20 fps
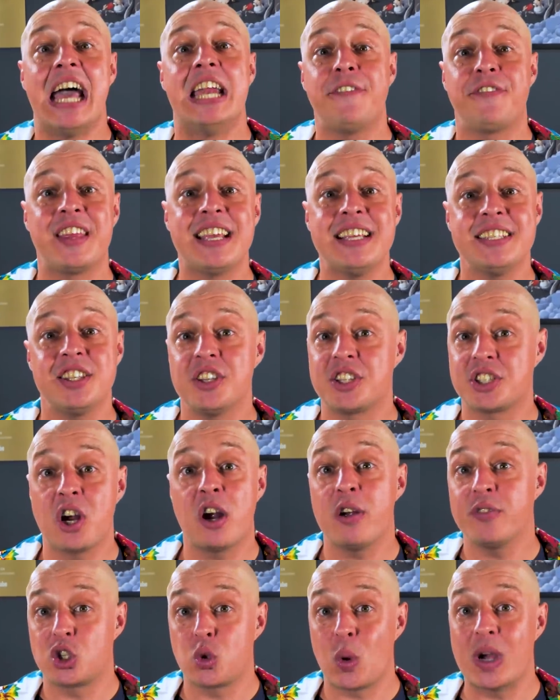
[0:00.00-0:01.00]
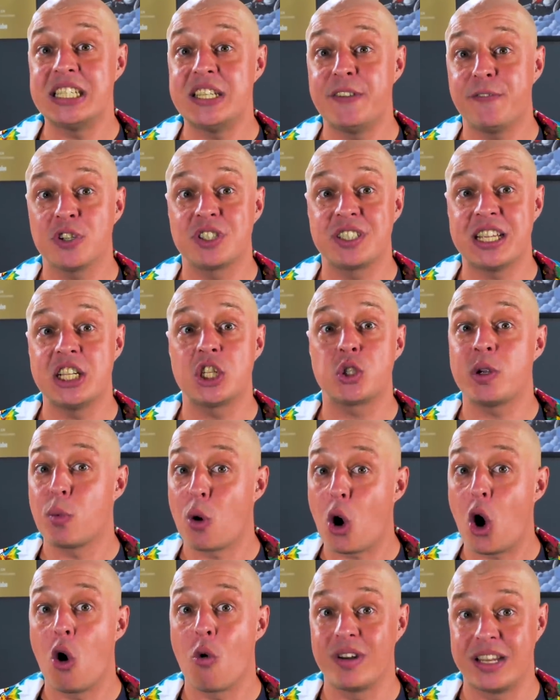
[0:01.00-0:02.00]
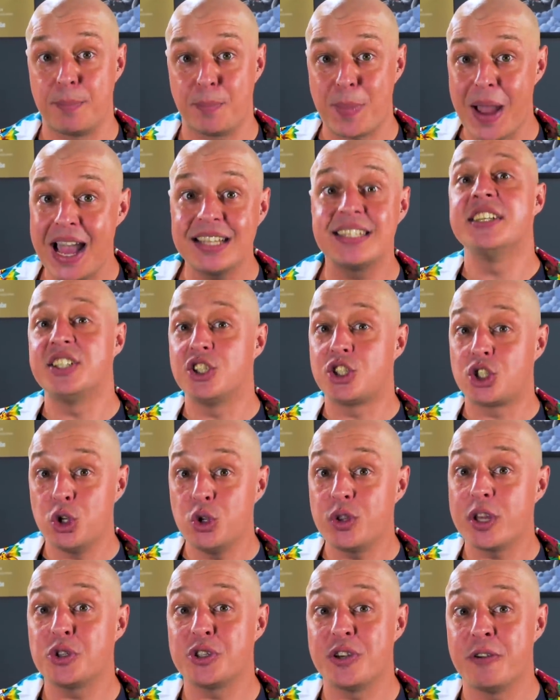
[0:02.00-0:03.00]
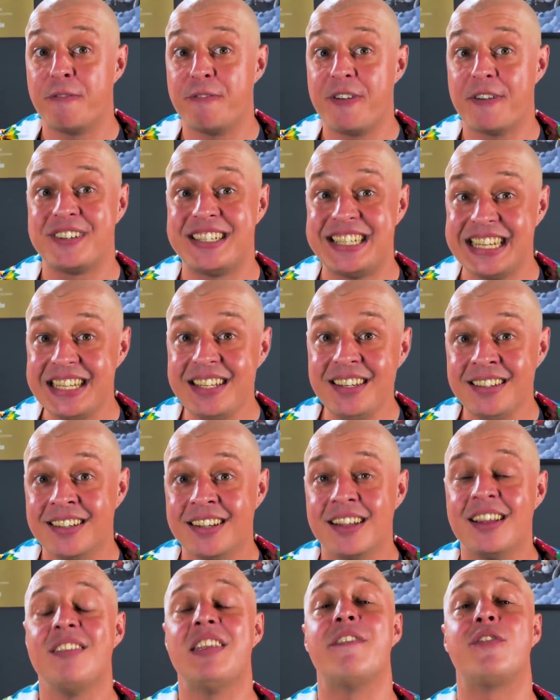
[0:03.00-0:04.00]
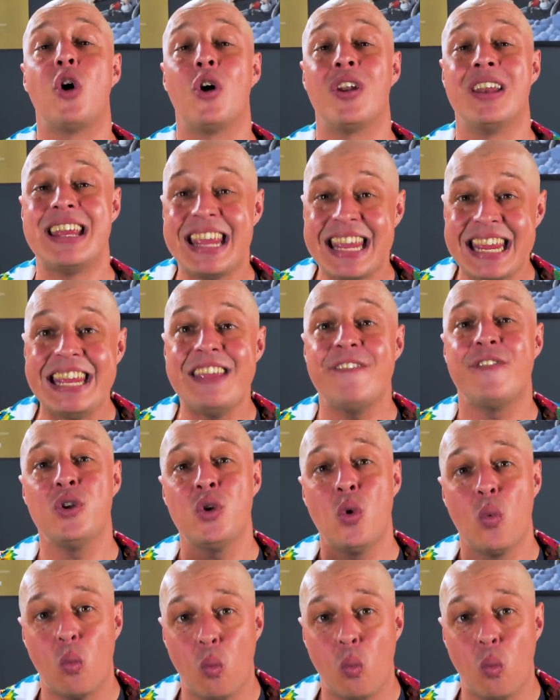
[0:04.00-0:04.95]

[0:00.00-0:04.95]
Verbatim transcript: And if things at the start of the 21st century were already bad, since 2015, they've gotten even